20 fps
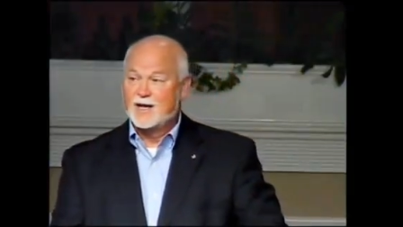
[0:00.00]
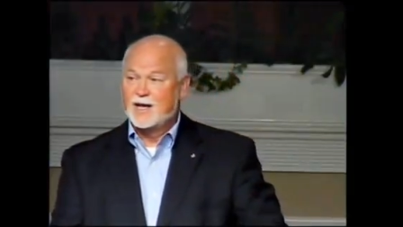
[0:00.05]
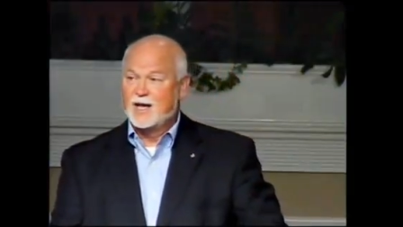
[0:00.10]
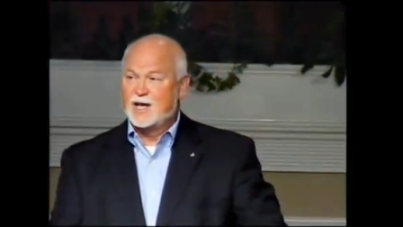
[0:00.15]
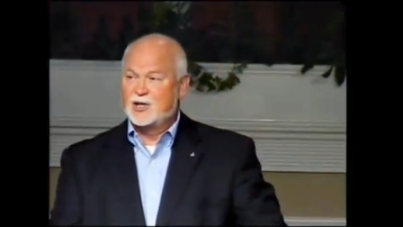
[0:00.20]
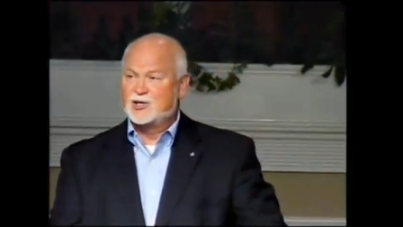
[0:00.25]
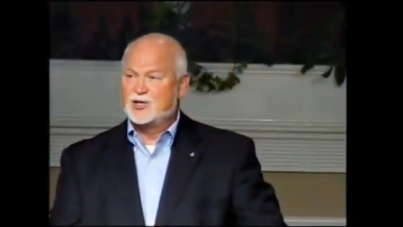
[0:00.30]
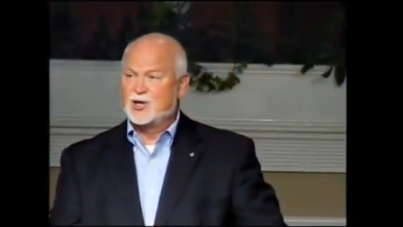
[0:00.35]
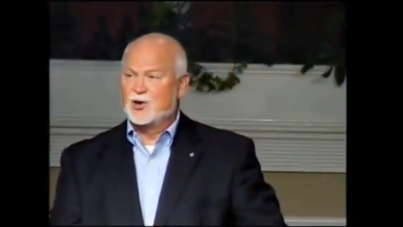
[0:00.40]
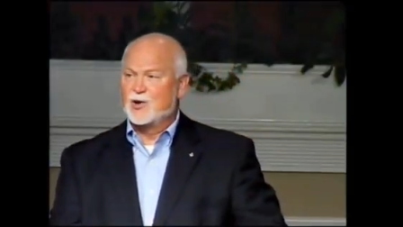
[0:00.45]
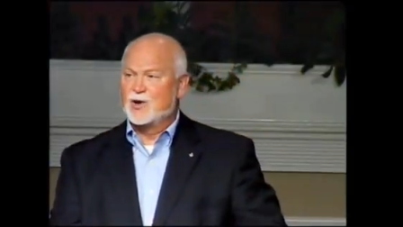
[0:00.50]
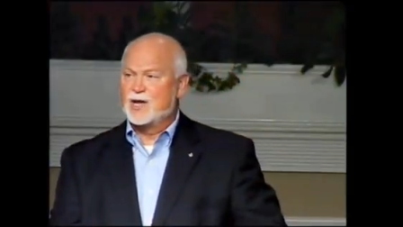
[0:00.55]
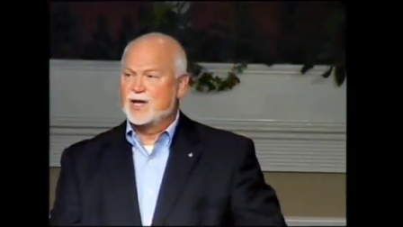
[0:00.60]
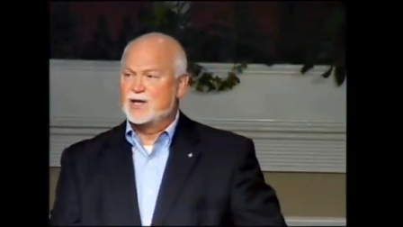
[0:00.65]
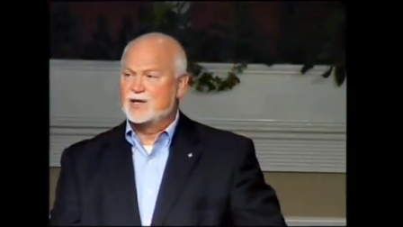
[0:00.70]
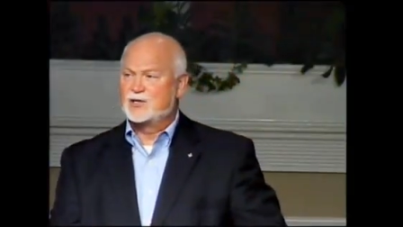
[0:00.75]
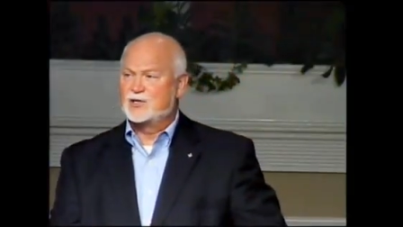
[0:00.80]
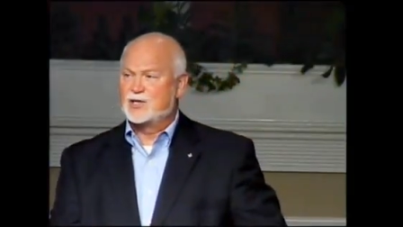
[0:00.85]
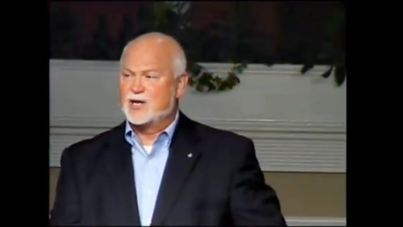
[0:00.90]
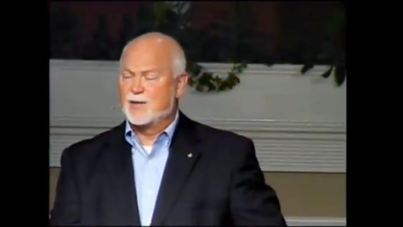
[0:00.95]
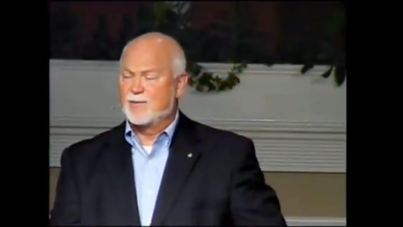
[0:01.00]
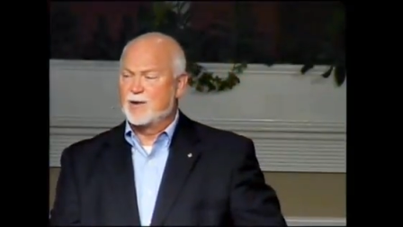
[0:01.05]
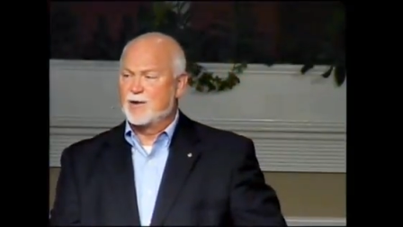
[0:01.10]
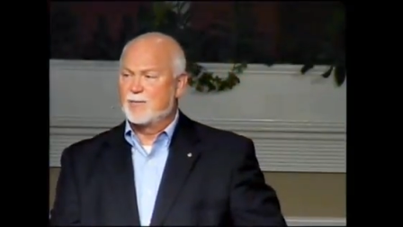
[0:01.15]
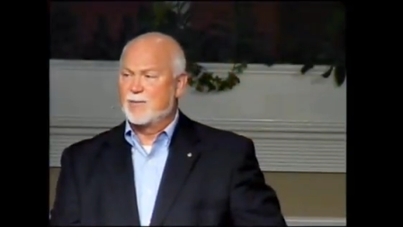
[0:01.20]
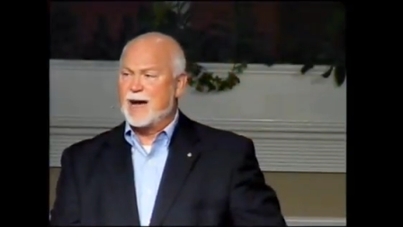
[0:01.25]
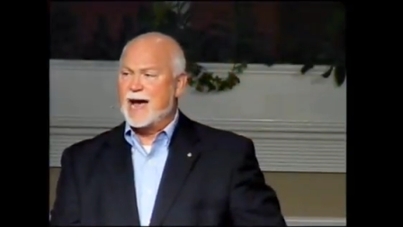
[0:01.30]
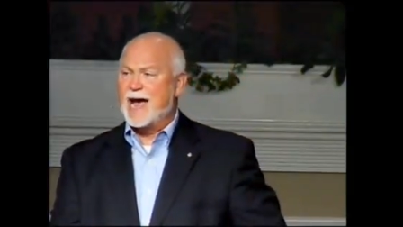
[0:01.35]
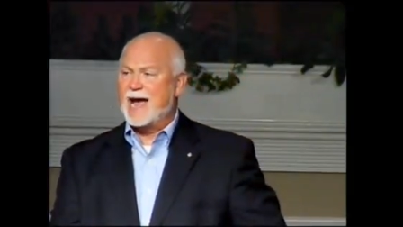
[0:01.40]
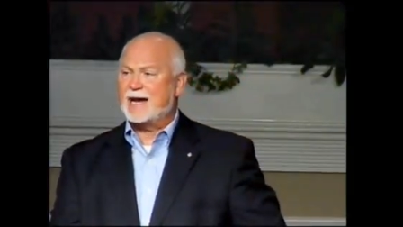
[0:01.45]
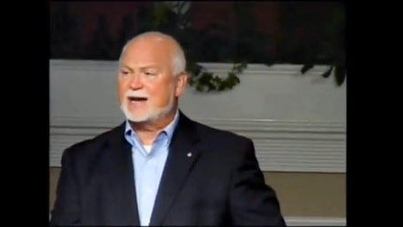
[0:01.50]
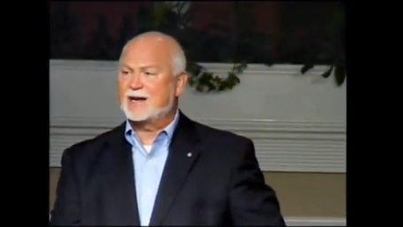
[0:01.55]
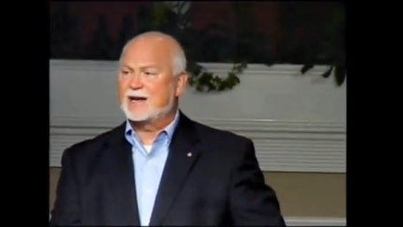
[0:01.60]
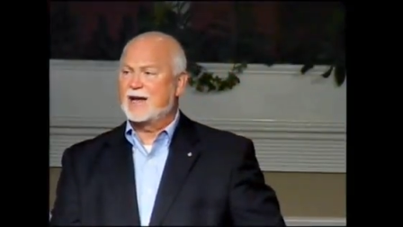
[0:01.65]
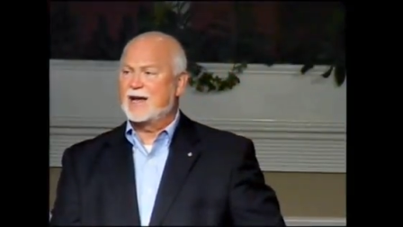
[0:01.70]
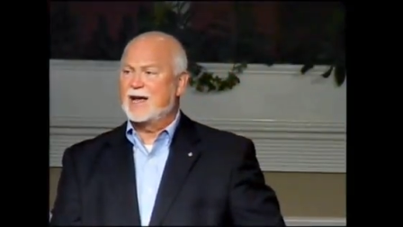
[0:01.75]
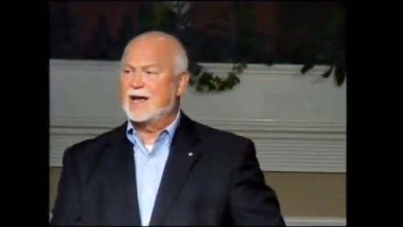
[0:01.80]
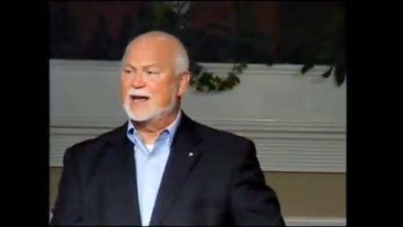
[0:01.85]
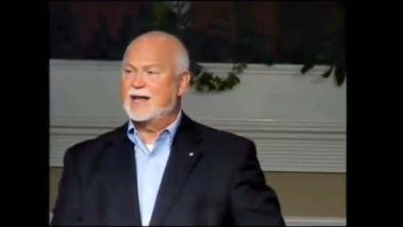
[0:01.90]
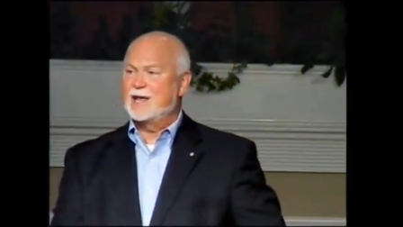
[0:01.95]
And so he's coming back
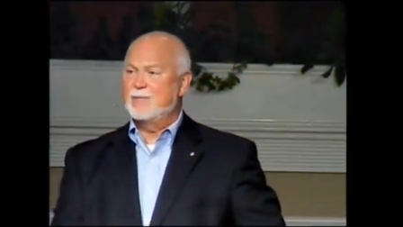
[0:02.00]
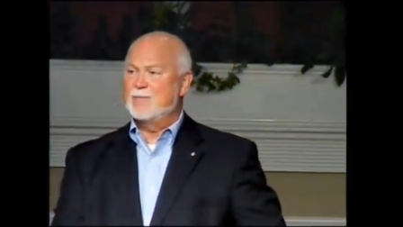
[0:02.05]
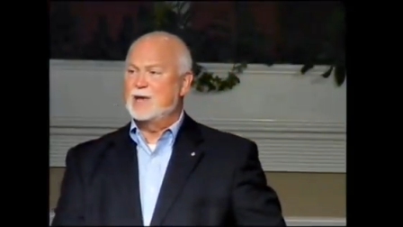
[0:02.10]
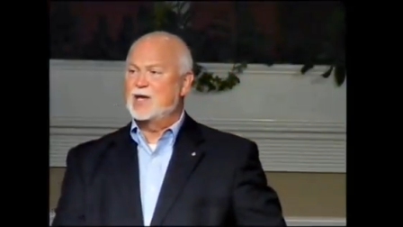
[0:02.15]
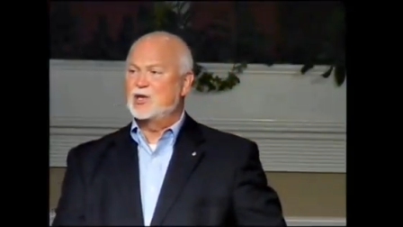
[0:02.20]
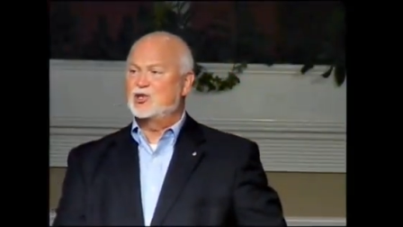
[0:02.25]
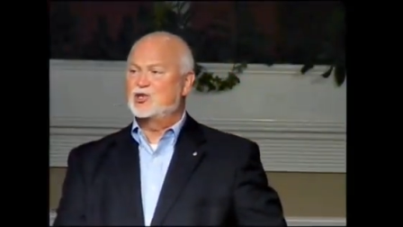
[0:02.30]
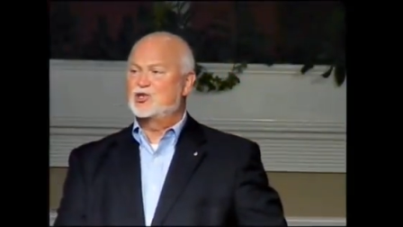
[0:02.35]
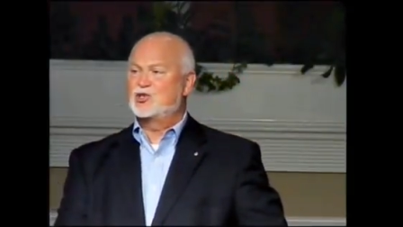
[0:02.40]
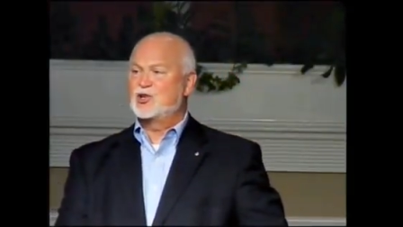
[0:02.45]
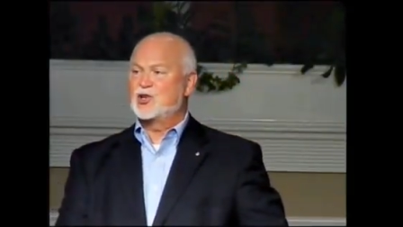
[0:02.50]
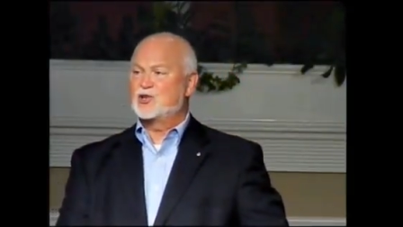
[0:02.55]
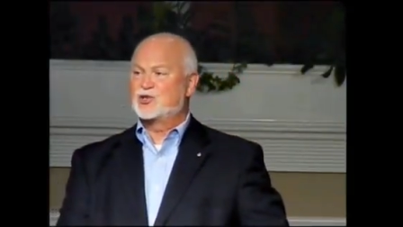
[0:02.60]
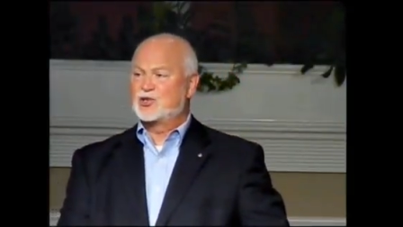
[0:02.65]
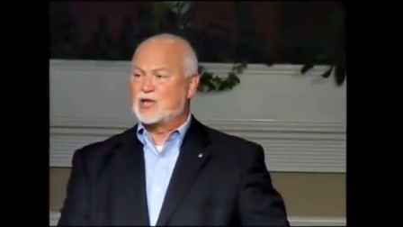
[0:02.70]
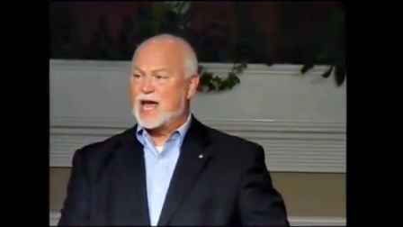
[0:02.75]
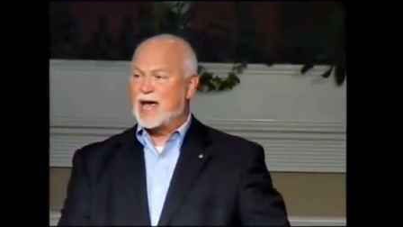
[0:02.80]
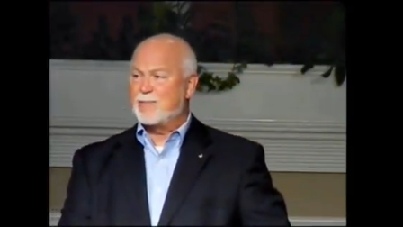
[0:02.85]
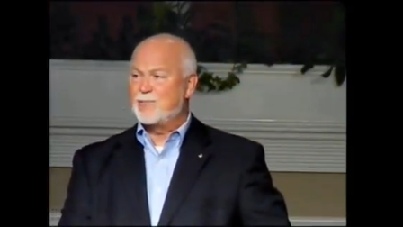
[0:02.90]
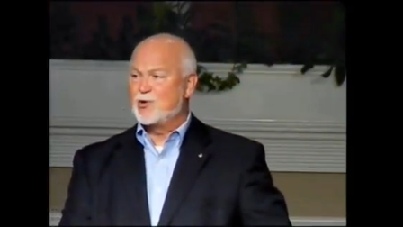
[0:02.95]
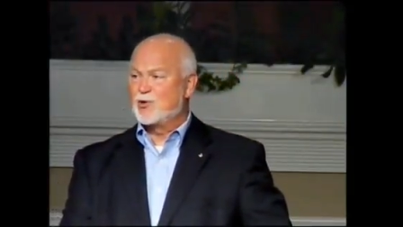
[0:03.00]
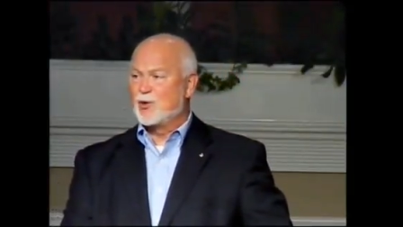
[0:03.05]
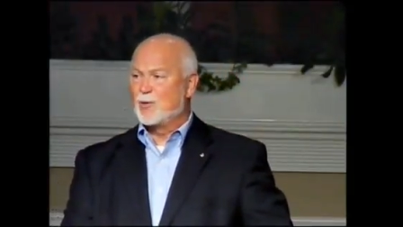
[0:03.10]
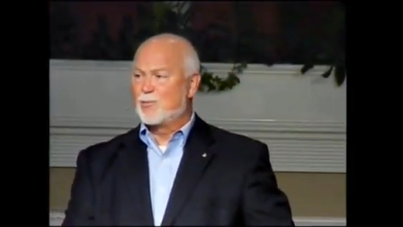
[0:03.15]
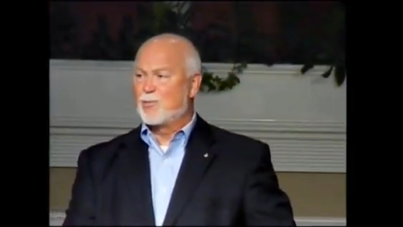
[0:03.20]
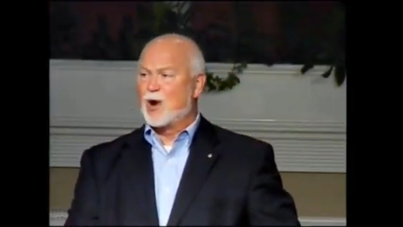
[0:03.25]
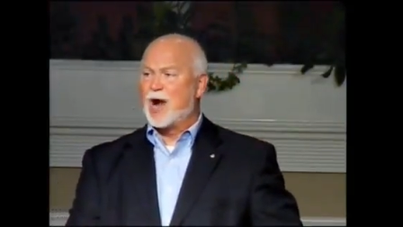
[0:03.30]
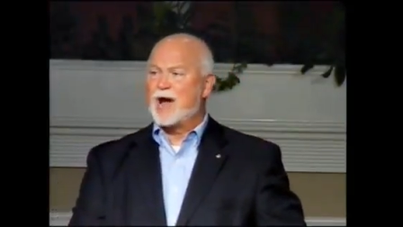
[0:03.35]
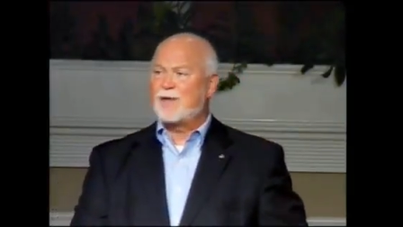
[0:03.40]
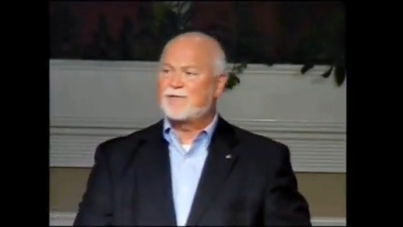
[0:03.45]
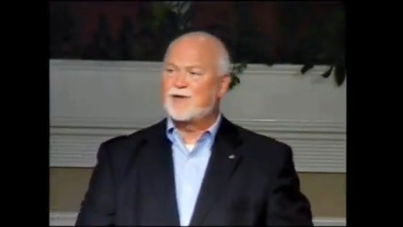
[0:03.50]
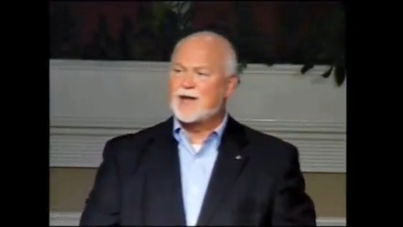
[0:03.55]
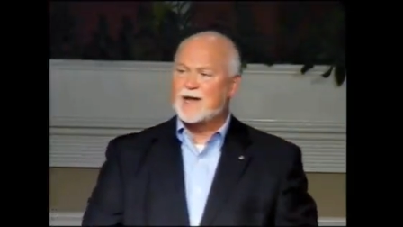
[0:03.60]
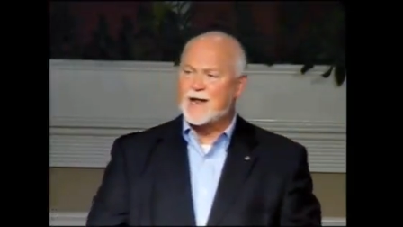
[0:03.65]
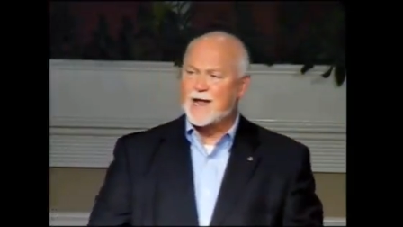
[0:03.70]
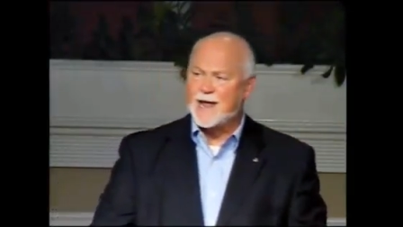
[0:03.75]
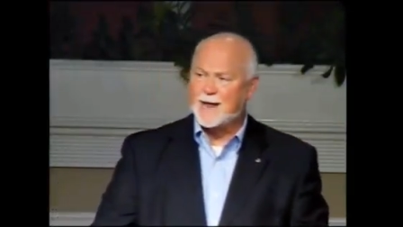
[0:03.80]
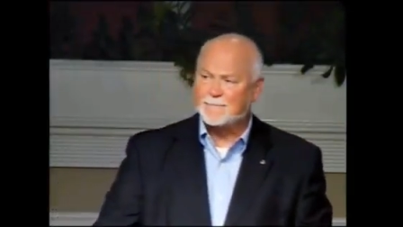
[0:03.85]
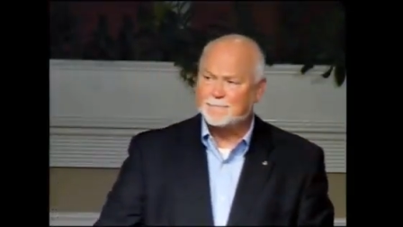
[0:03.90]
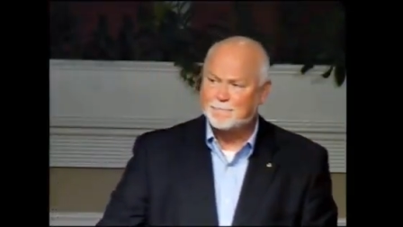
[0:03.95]
and he meets Samuel the prophet,
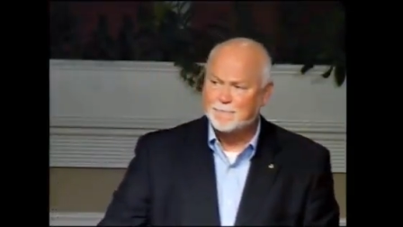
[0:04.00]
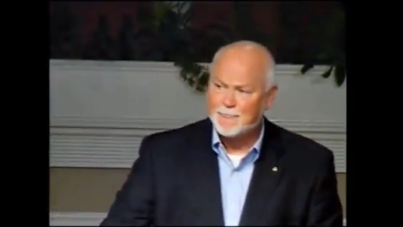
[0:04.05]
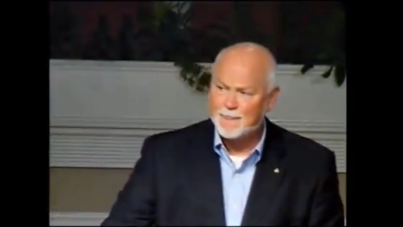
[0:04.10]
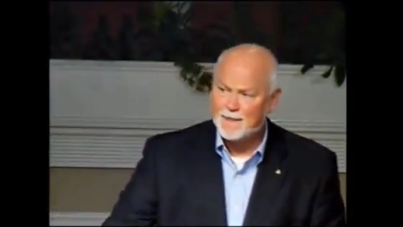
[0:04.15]
and